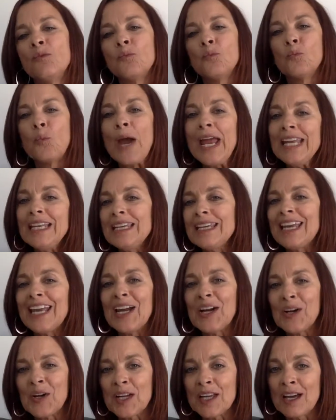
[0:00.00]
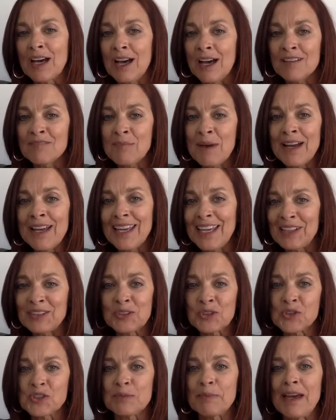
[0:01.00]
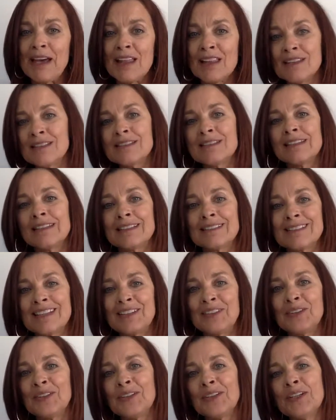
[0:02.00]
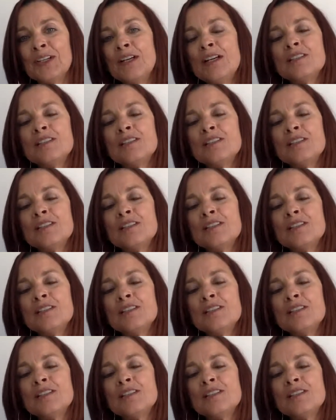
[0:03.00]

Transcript: waiting area of my Energy Balancing Center,